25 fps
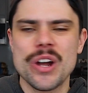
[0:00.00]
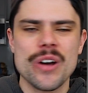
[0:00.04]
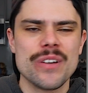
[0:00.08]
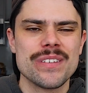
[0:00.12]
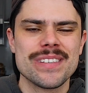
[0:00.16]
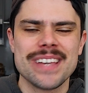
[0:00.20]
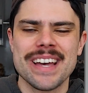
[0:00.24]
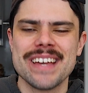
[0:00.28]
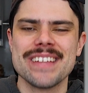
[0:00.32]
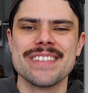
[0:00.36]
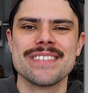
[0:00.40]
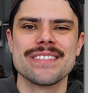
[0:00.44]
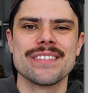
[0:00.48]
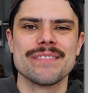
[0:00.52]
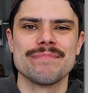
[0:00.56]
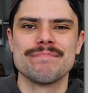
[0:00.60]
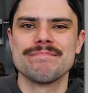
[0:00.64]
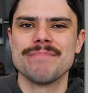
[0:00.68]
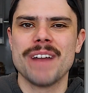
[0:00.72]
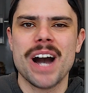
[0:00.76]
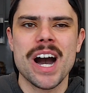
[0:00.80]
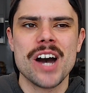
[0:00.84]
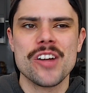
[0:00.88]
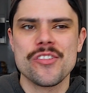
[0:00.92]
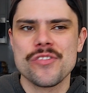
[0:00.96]
say it's
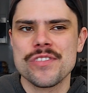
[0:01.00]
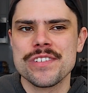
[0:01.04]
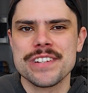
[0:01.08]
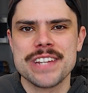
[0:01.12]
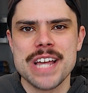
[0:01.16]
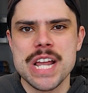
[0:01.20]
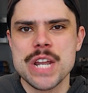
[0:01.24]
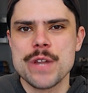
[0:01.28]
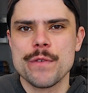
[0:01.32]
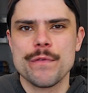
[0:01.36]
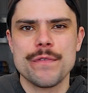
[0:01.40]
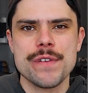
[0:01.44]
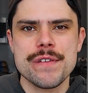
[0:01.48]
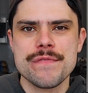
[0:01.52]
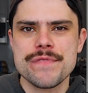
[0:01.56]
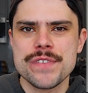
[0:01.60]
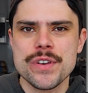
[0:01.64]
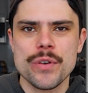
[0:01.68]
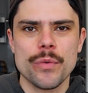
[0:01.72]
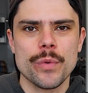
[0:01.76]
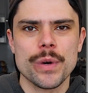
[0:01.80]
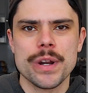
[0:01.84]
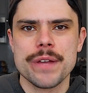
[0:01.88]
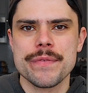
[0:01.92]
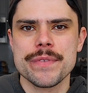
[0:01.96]
110 to 50
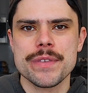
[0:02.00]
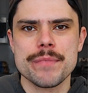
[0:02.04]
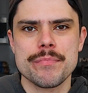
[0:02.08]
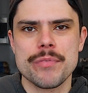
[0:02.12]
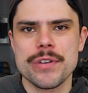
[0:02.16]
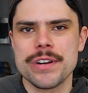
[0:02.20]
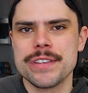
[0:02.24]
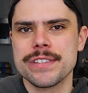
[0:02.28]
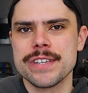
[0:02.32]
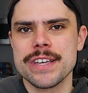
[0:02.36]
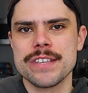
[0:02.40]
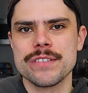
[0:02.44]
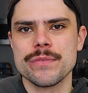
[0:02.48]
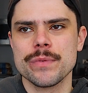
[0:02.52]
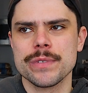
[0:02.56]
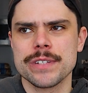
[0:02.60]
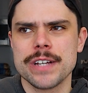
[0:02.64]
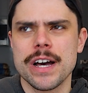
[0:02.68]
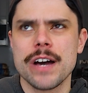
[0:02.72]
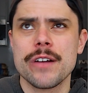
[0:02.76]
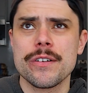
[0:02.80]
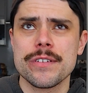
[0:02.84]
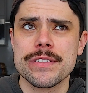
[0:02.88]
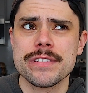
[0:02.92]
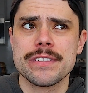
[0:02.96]
or whatever the preseason was,
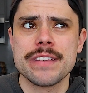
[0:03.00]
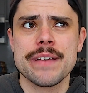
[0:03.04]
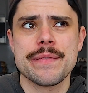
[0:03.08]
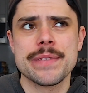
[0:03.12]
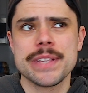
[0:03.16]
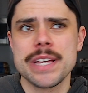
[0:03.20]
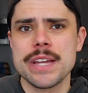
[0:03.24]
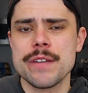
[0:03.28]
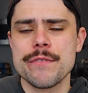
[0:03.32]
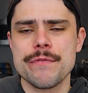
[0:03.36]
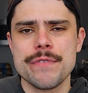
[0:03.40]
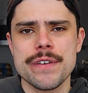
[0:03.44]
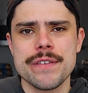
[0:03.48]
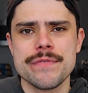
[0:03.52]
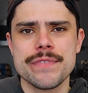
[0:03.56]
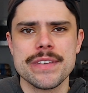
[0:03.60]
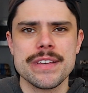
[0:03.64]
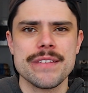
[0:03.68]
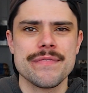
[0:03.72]
117 to 50.